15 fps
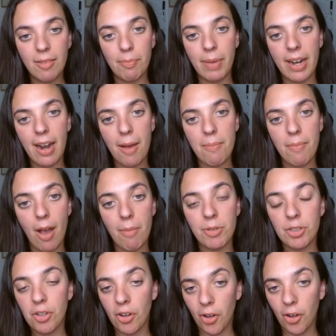But I'm
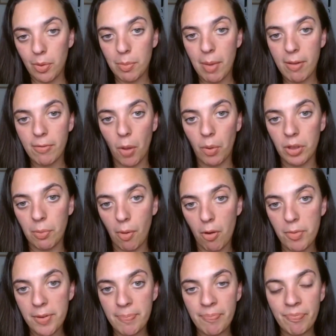just going to go with my flow at the
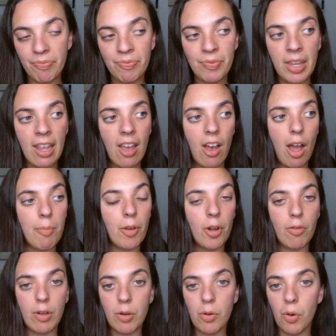moment. I'm going to
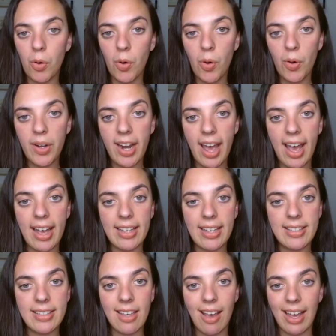record
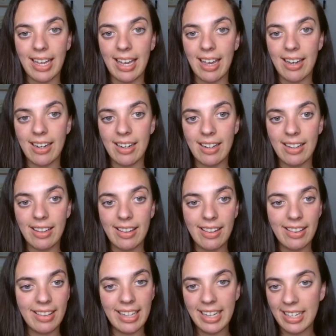as I get
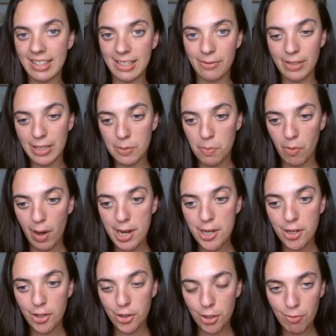the hits of
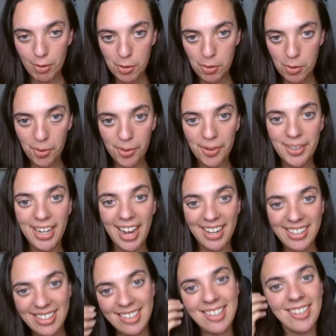inspiration to record
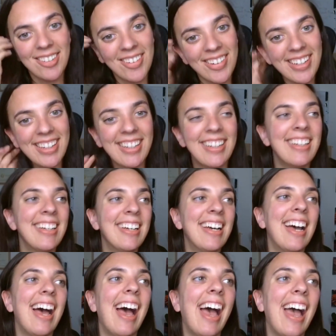and to talk,
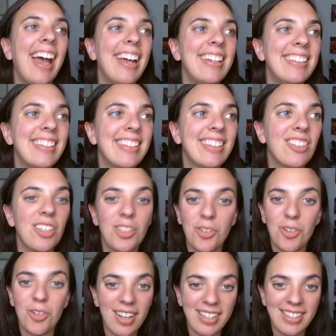and just
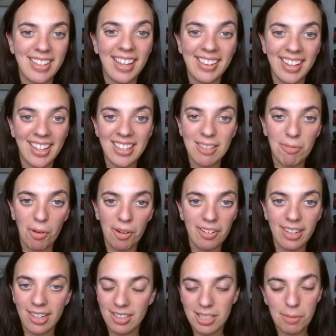trust that that's what
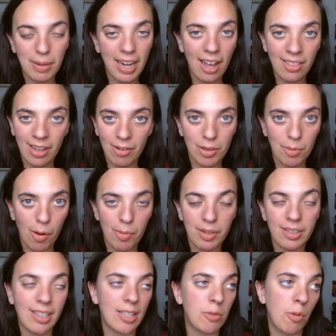needs to be out there at the moment,
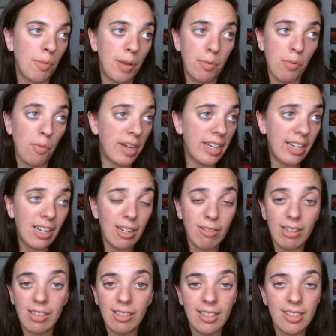and that's what people want to hear
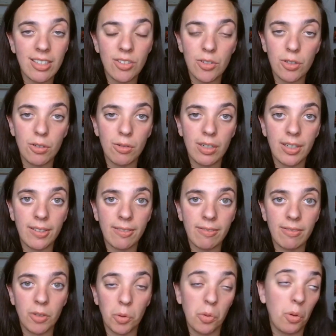and listen to and
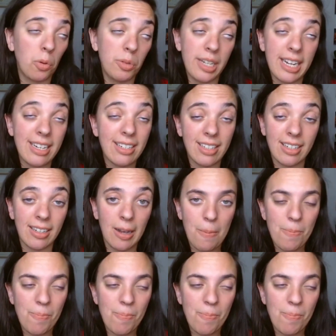or need to hear.